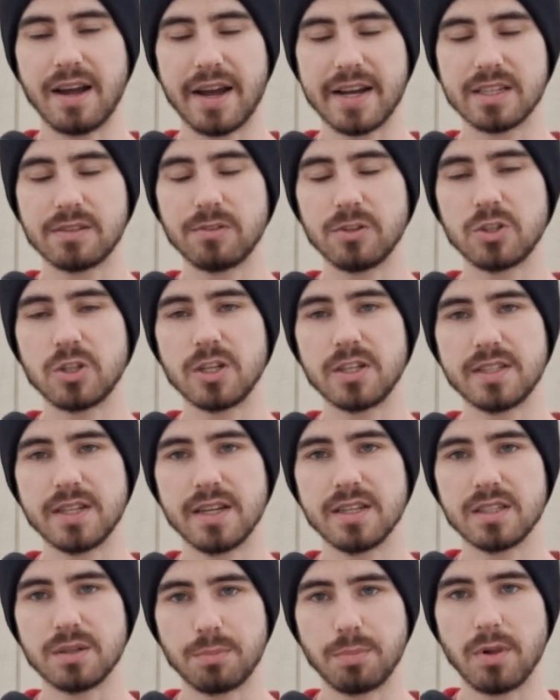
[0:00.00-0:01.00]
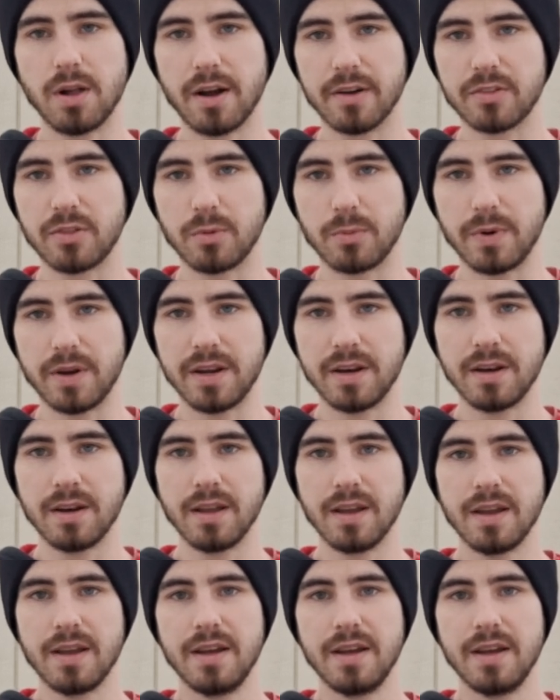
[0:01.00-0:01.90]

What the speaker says: ice fishing tent to block the wind,